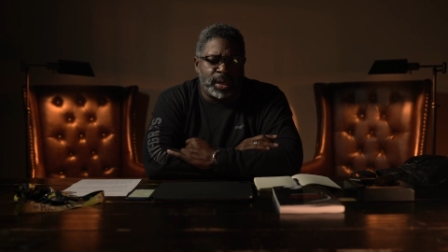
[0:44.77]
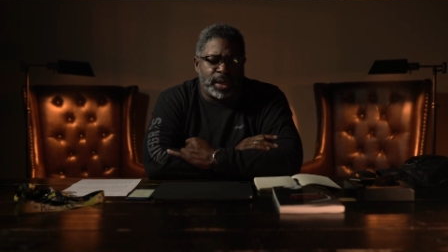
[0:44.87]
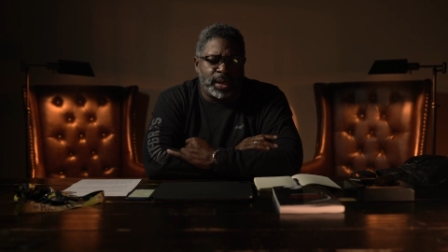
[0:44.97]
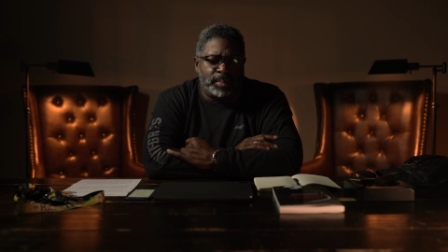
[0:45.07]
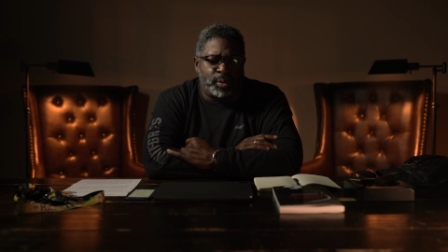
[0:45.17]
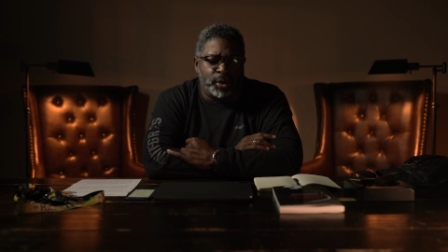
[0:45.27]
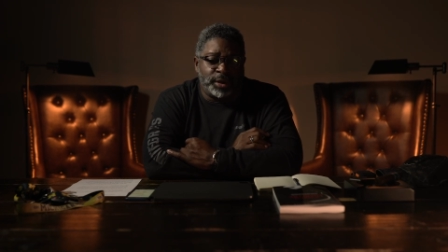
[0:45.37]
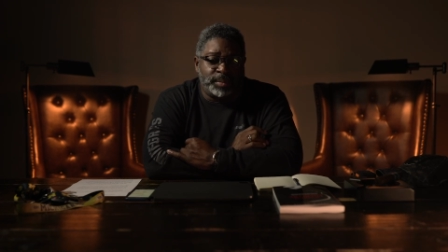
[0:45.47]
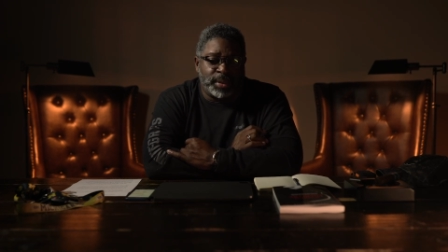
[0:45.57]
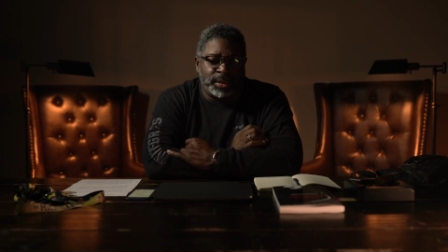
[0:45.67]
uh,
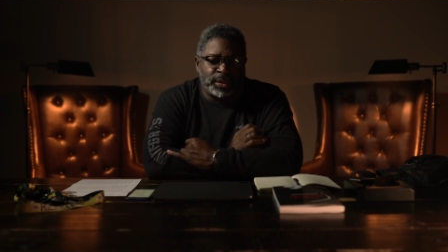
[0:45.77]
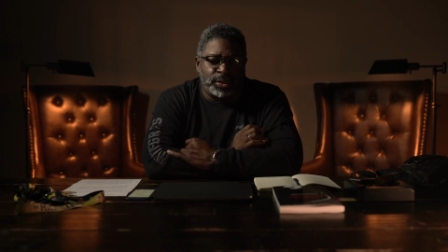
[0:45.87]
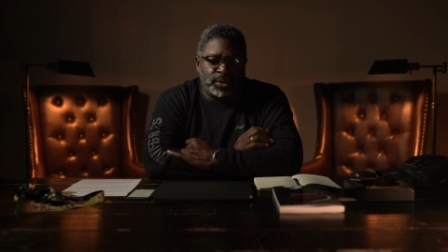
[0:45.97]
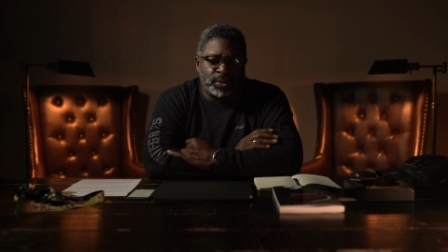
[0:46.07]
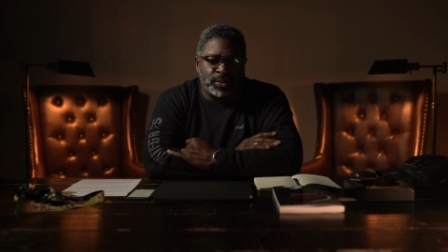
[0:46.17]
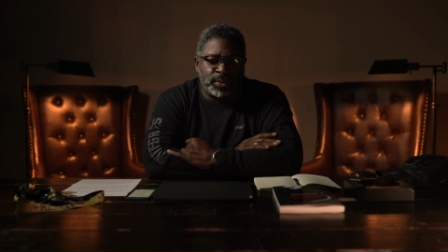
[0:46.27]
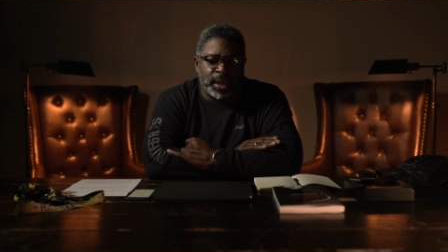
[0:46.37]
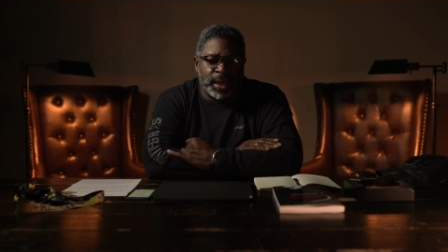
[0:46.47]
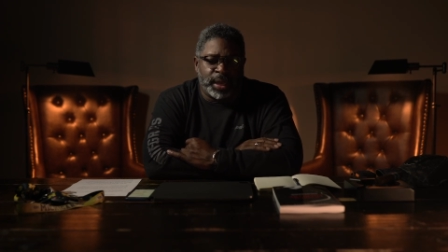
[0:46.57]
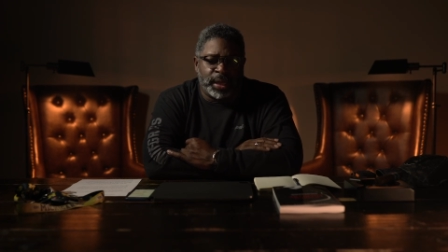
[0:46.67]
pointed me to
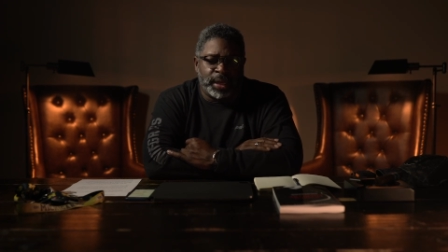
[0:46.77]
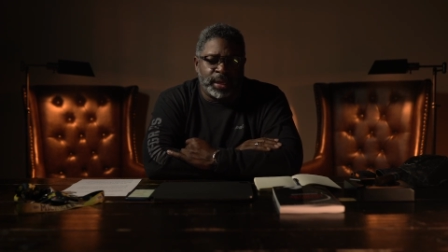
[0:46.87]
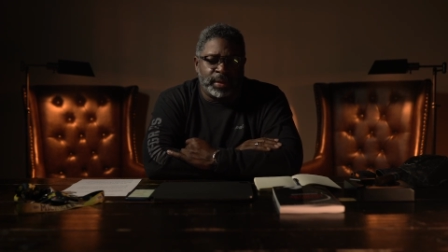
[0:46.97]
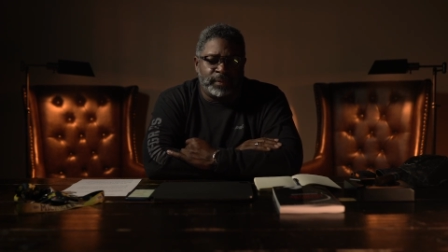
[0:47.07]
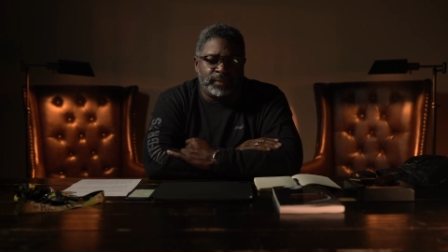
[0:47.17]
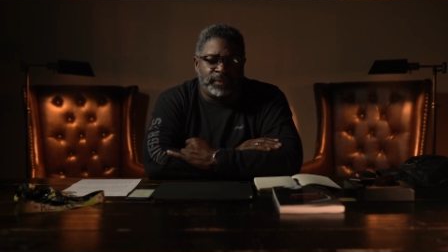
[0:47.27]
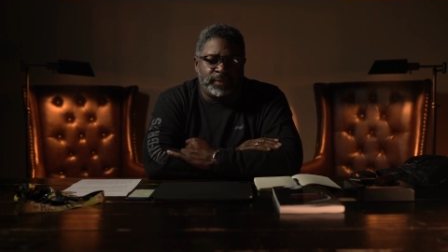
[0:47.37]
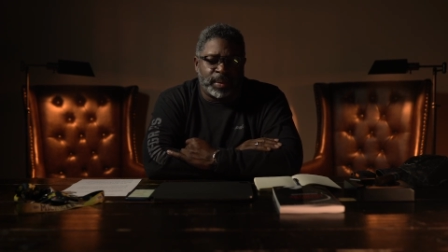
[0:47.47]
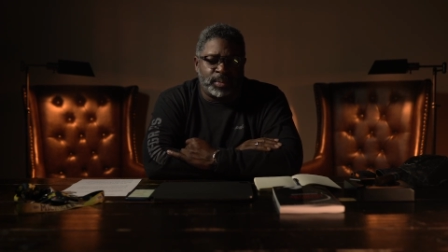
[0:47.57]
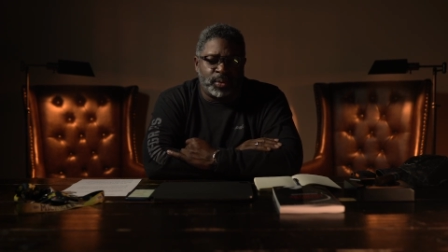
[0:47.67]
a
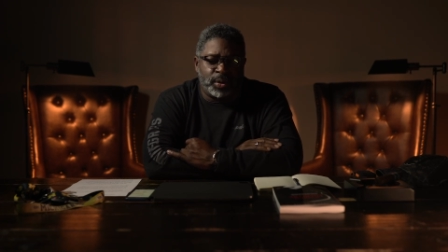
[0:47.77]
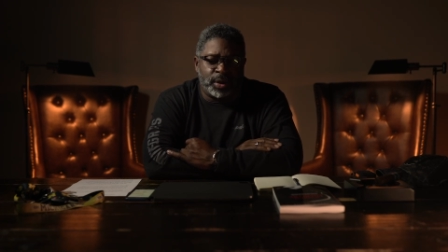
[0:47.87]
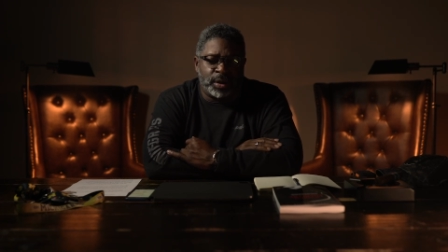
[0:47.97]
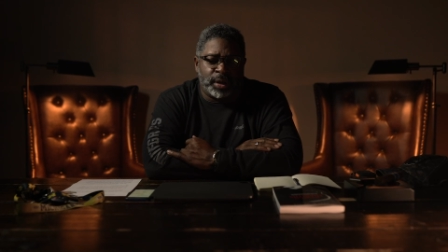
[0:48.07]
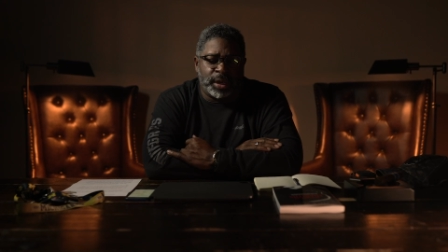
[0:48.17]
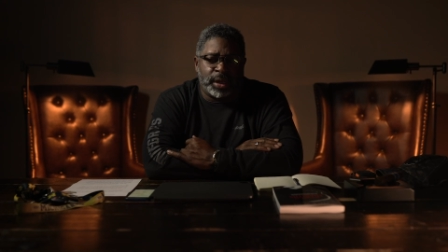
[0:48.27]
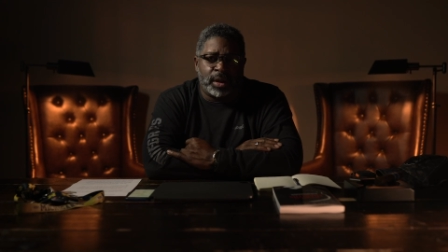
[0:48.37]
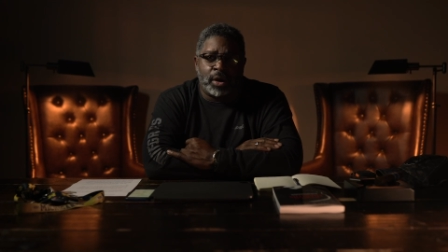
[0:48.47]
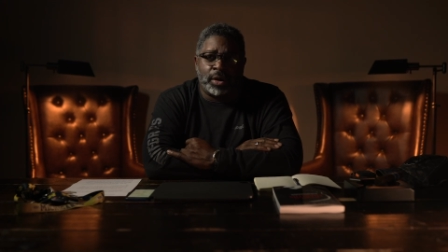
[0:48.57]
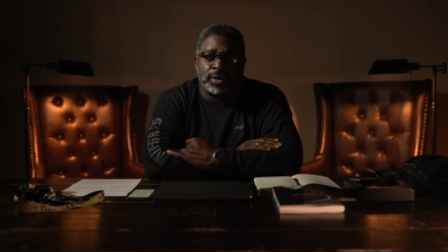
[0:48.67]
February
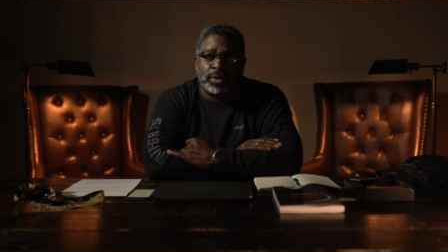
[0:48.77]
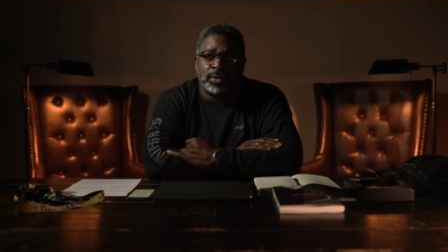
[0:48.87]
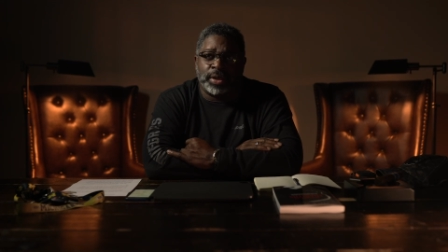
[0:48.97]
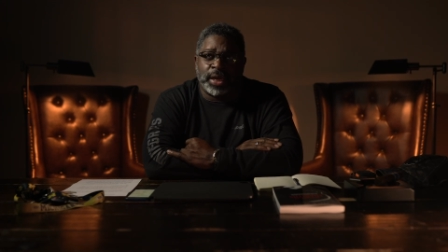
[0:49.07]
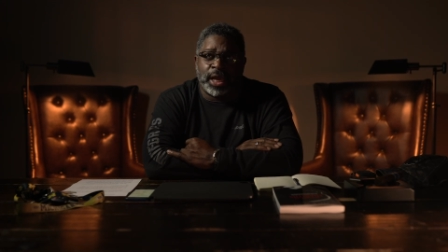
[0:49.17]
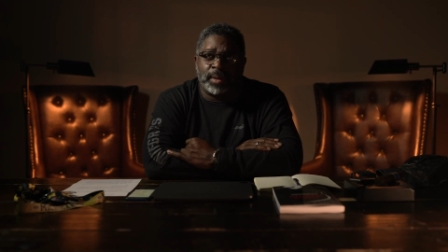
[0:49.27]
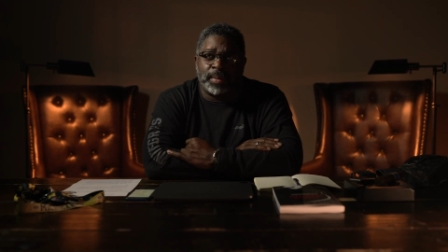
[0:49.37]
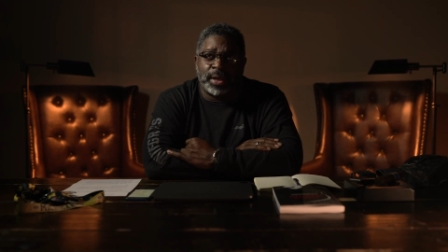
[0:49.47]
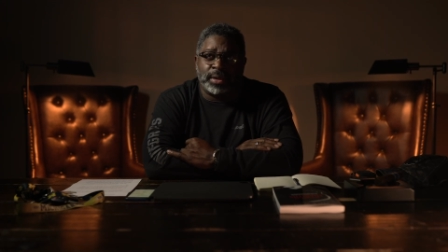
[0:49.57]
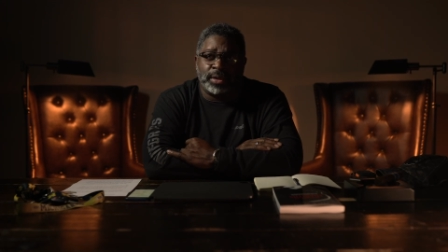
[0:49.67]
article that
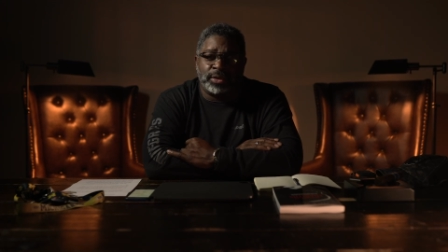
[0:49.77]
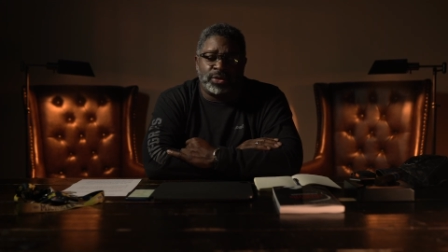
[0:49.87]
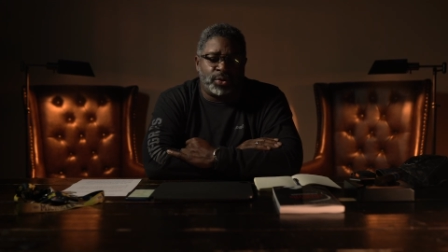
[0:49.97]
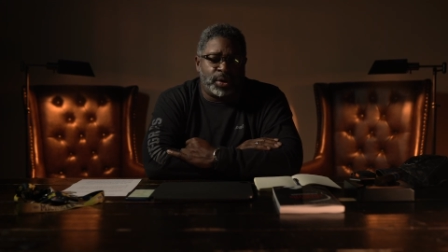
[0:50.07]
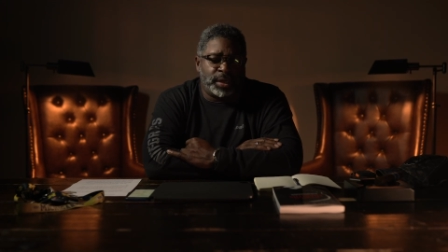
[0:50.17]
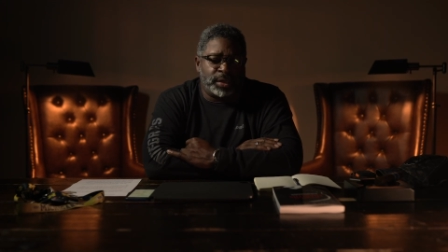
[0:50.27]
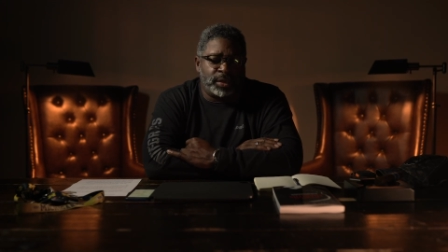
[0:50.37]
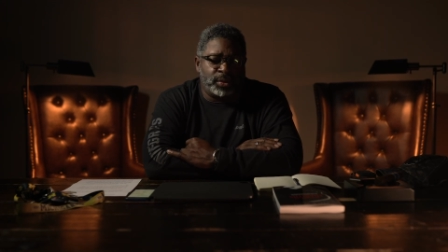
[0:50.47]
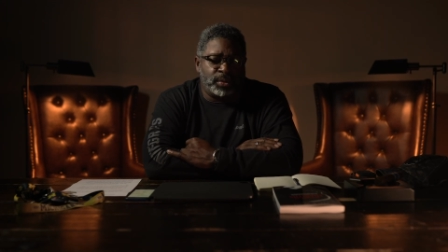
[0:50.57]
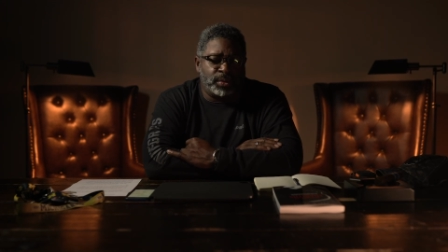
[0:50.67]
came out in Detroit
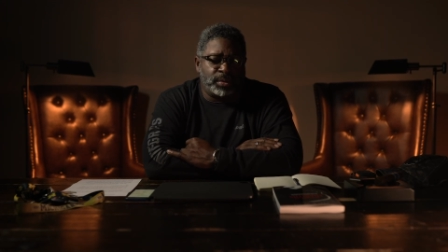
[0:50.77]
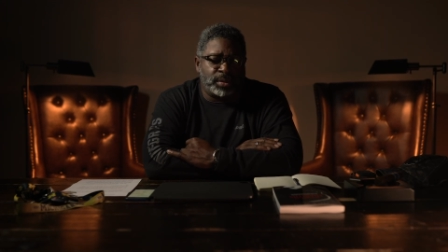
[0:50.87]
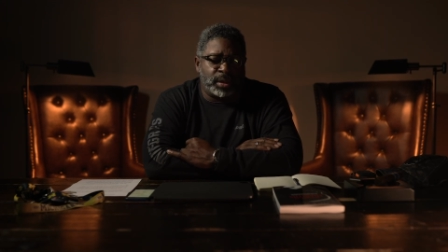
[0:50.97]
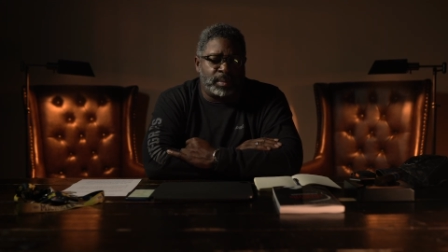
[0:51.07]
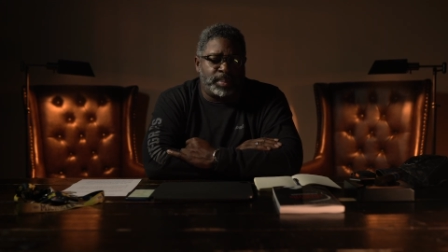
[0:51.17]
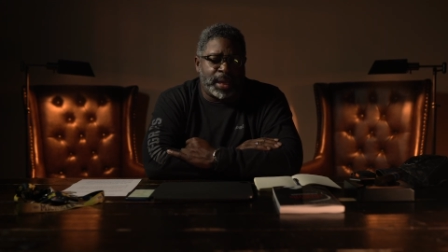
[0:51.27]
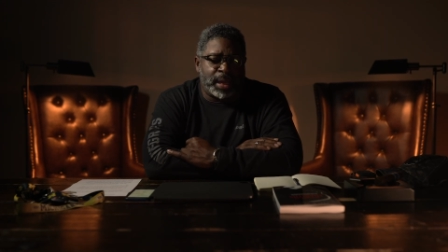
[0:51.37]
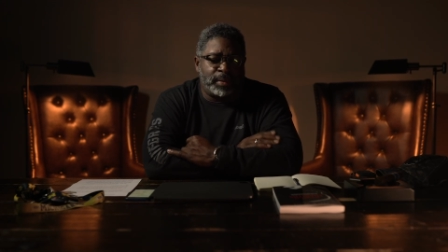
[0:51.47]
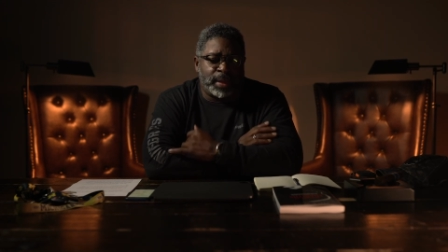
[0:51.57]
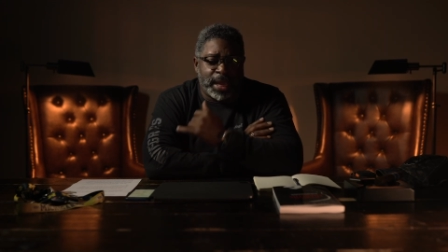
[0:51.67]
News
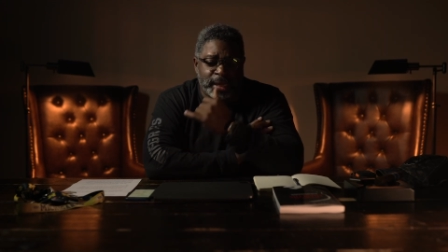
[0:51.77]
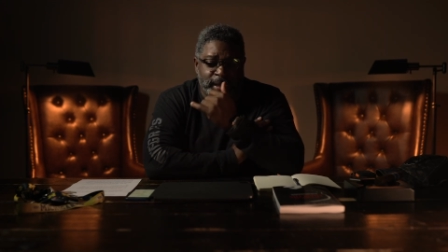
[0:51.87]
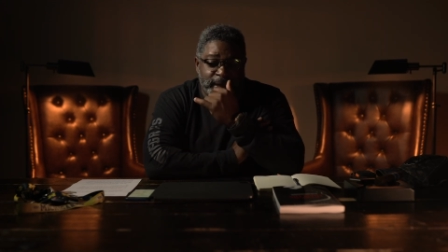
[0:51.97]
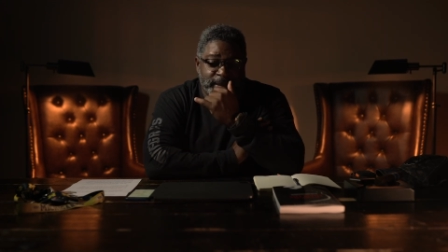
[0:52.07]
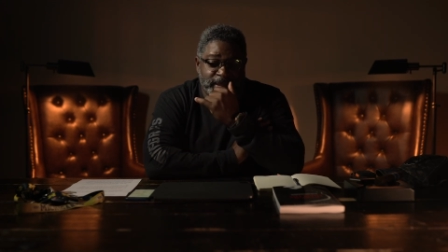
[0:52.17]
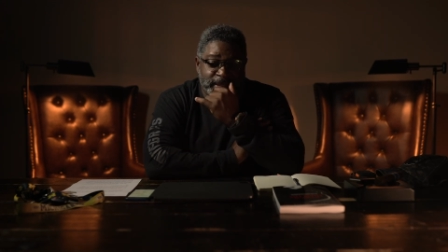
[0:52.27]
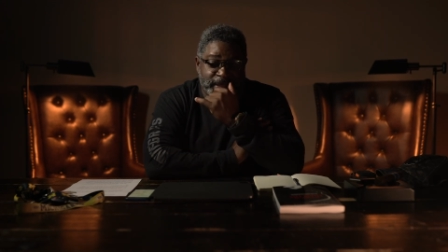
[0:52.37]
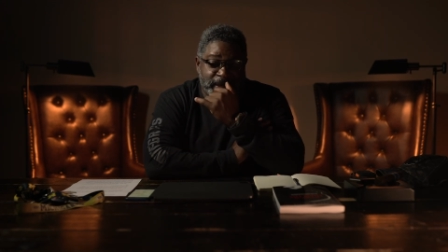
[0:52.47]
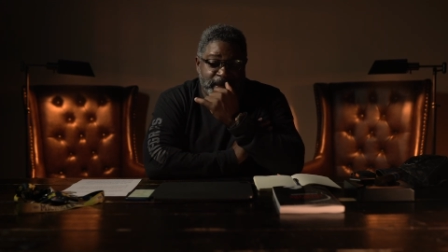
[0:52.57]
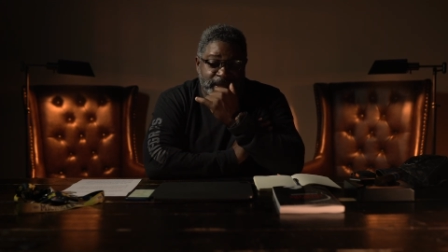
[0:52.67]
about allegations
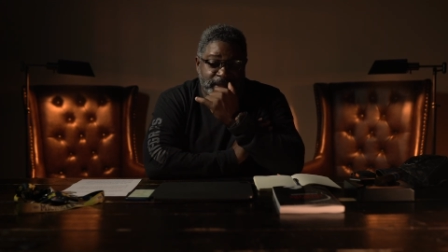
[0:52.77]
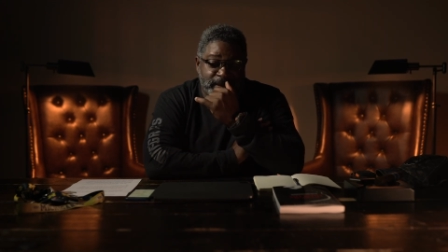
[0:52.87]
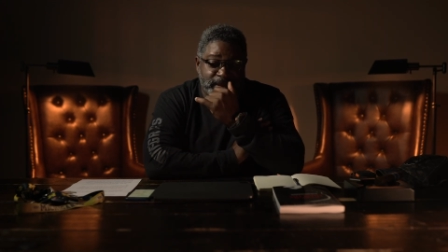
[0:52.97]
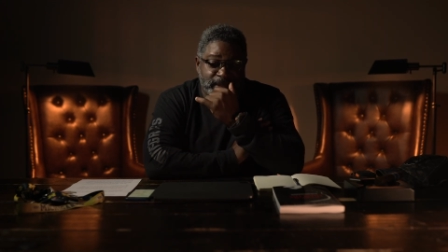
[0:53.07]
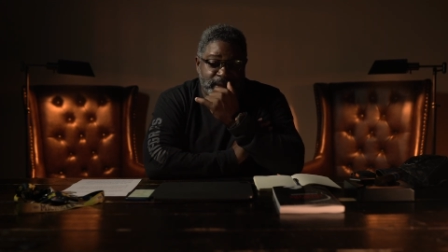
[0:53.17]
against